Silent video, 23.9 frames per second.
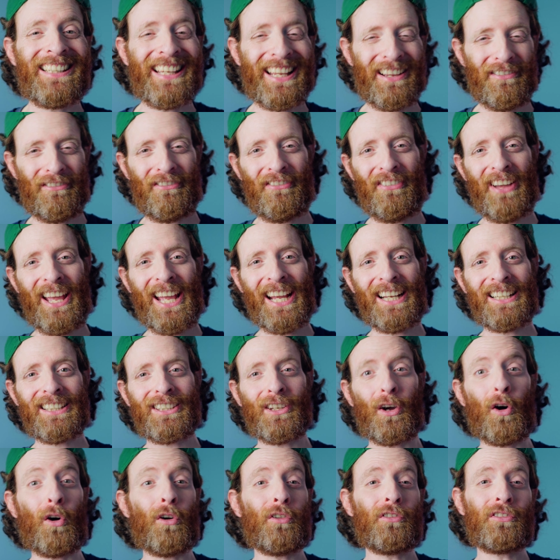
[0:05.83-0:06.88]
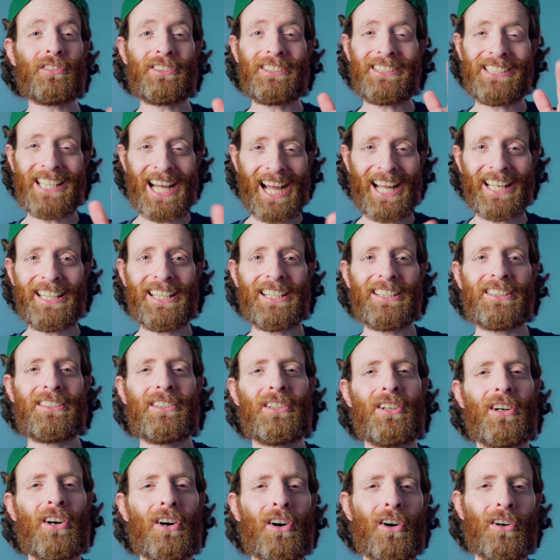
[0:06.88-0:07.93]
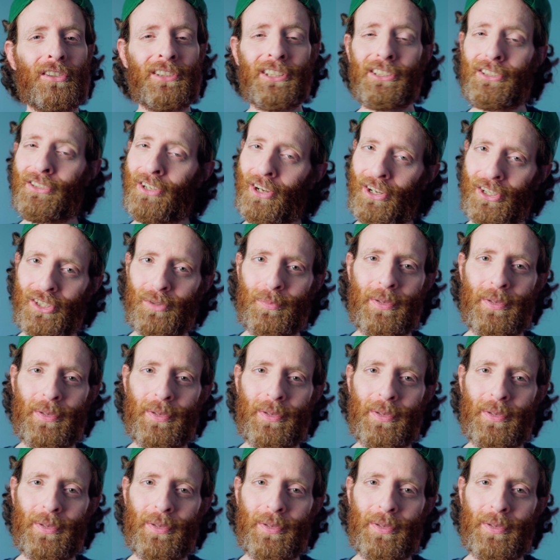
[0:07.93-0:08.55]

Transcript: the effect of diet on the dog's